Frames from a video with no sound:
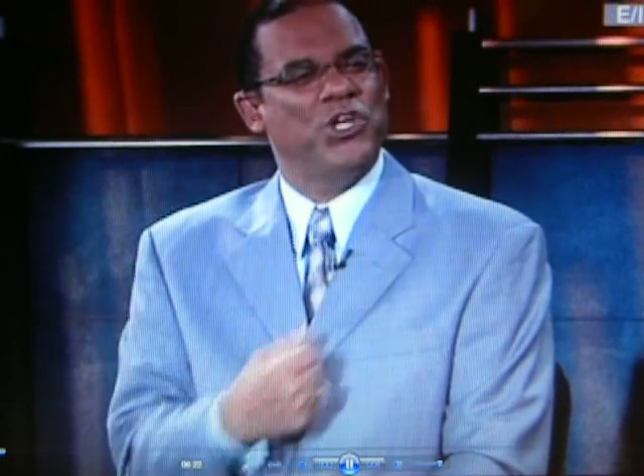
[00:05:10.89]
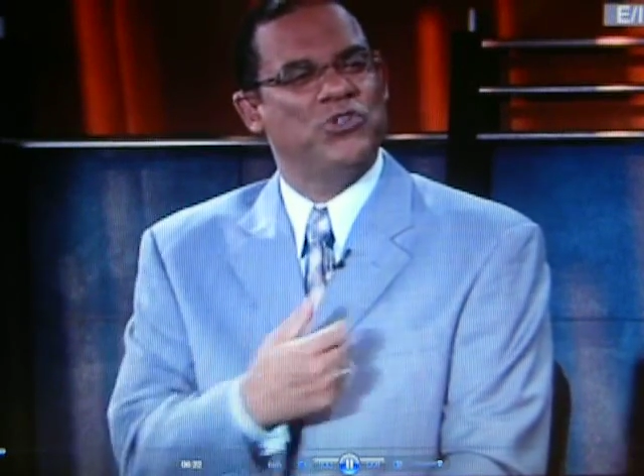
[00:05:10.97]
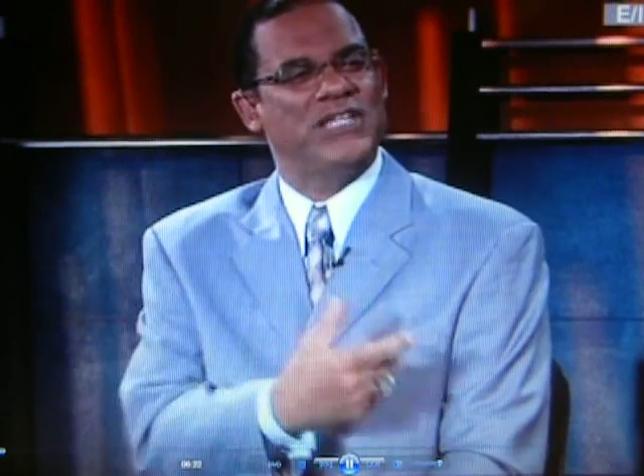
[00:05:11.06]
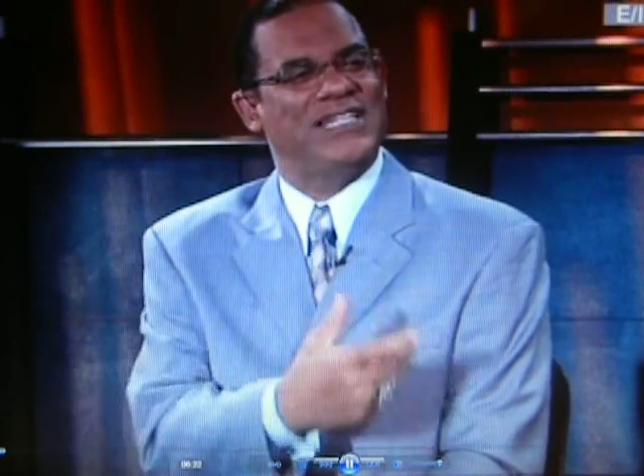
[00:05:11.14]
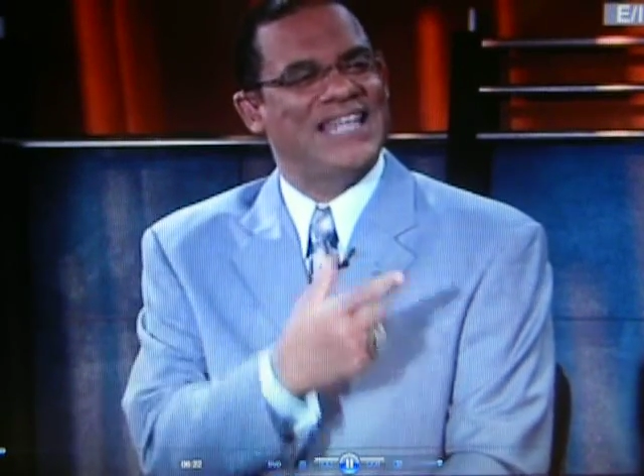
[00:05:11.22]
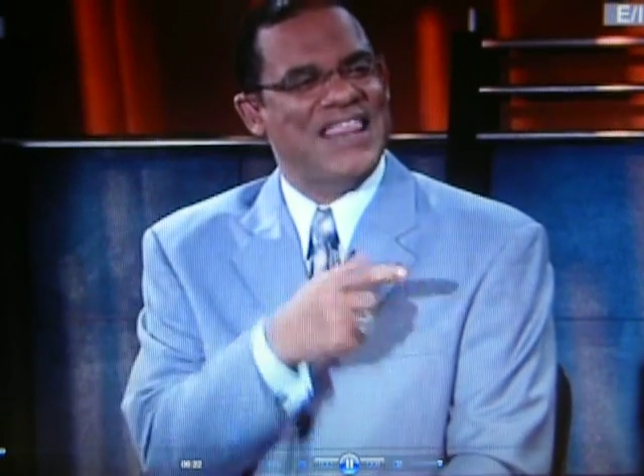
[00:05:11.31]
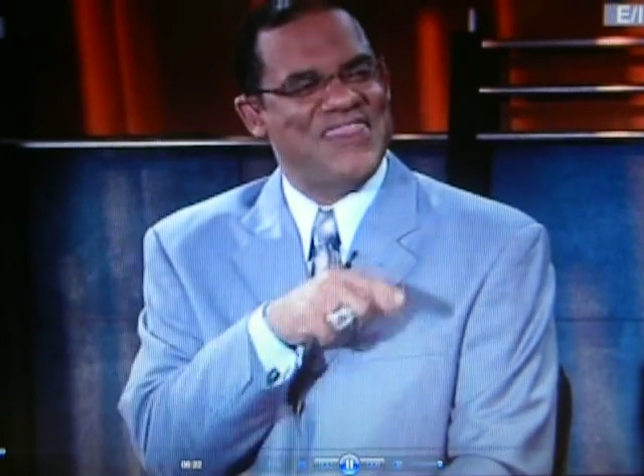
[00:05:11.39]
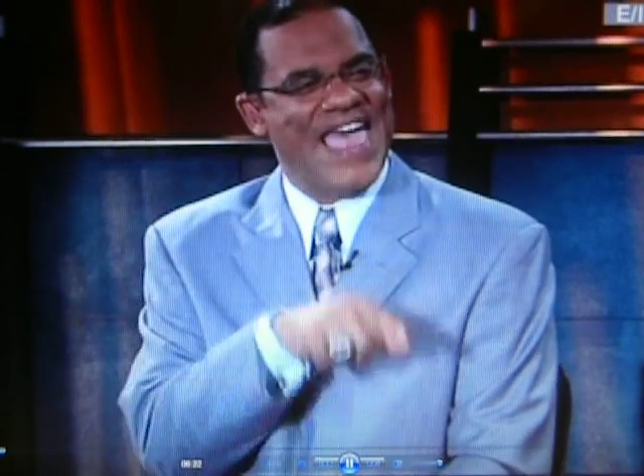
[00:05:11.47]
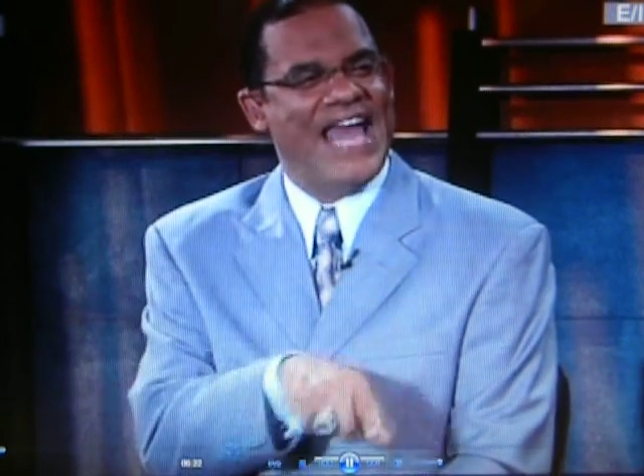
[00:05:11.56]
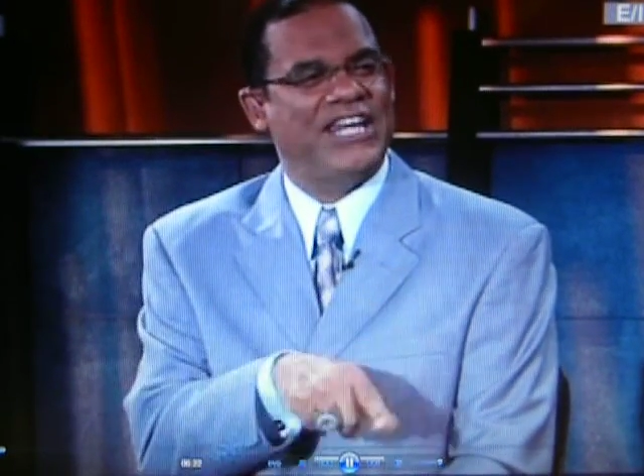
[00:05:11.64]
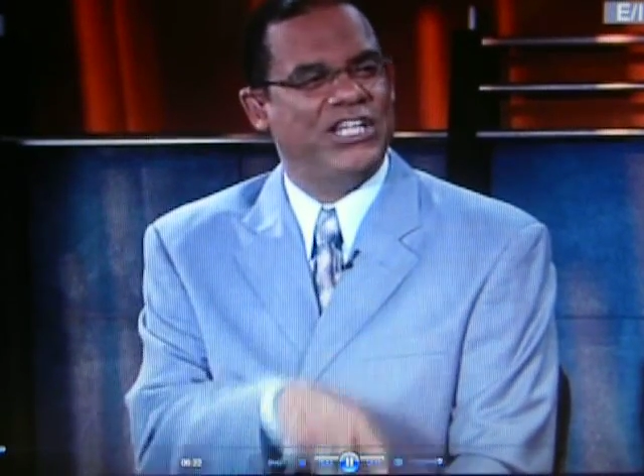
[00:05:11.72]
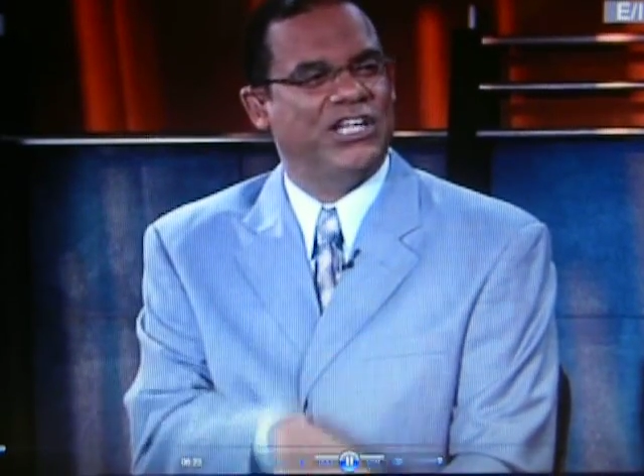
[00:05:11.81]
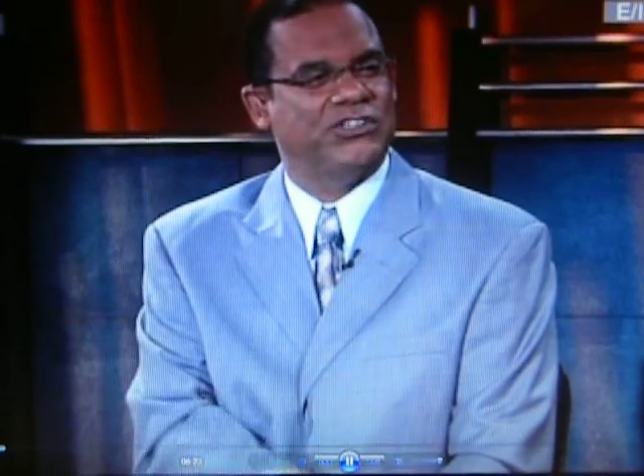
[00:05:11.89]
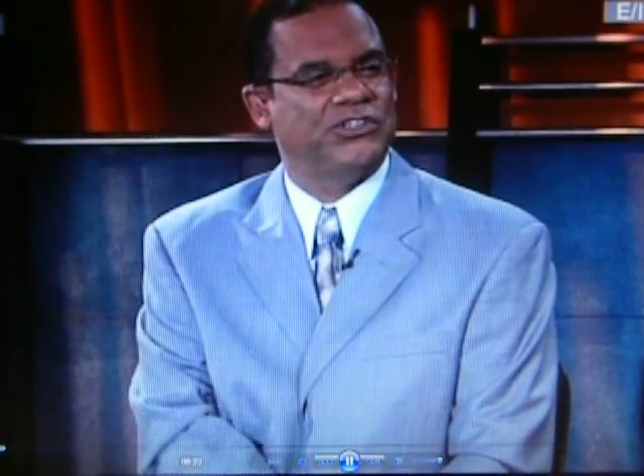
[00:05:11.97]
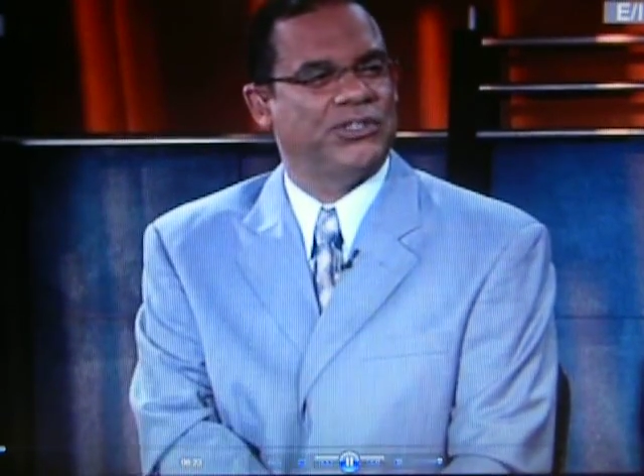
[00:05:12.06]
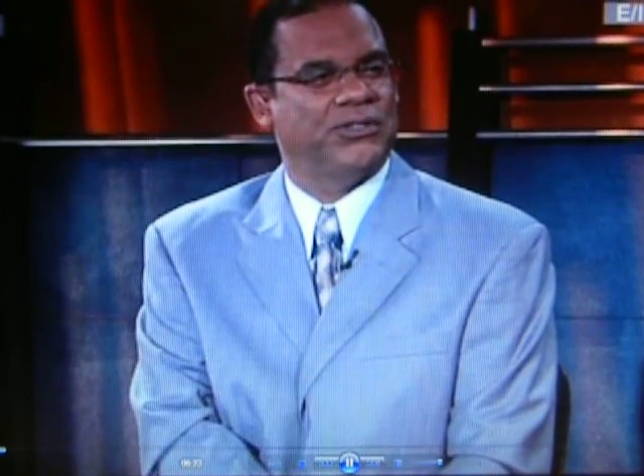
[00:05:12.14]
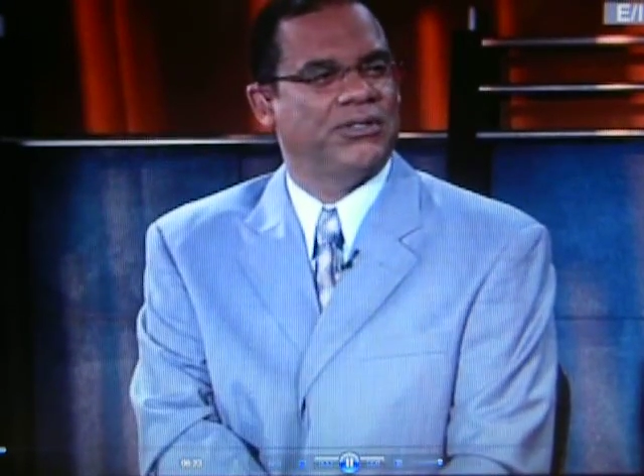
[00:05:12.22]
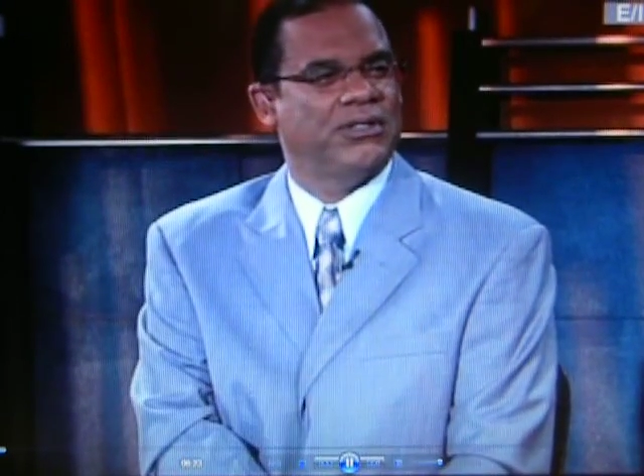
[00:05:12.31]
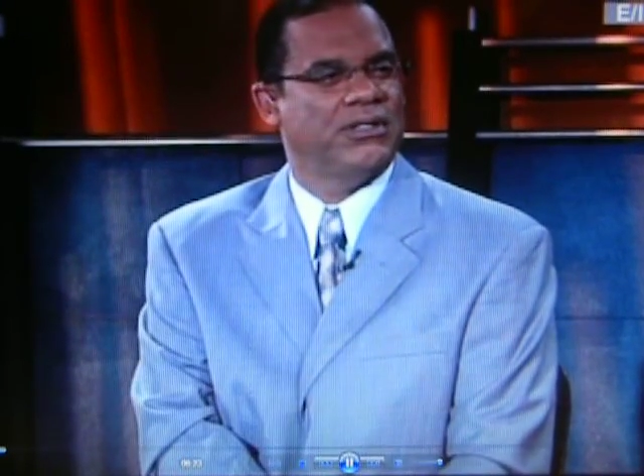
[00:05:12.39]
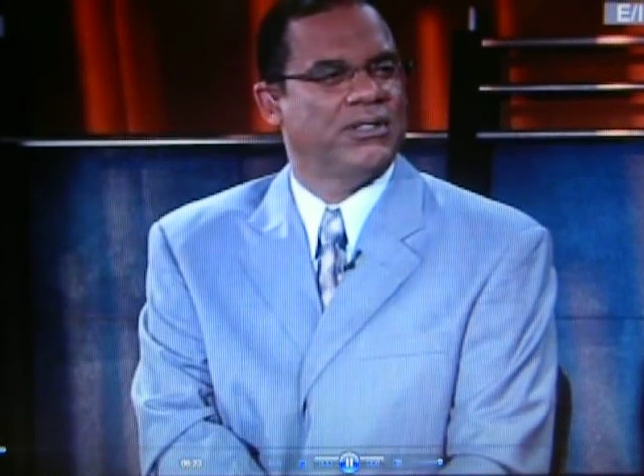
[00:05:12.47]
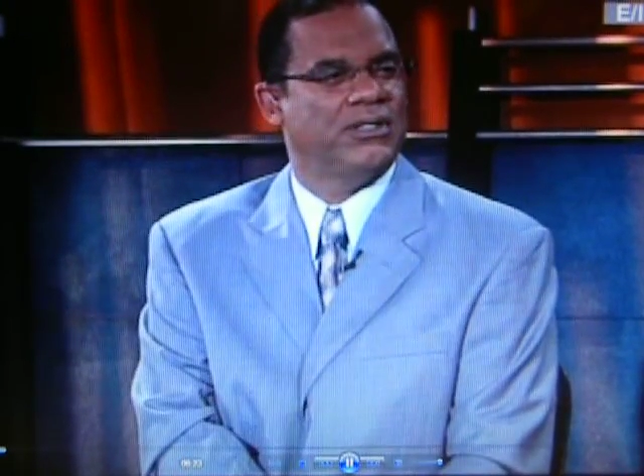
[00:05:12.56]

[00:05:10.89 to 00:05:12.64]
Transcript: What do you say to that youngster?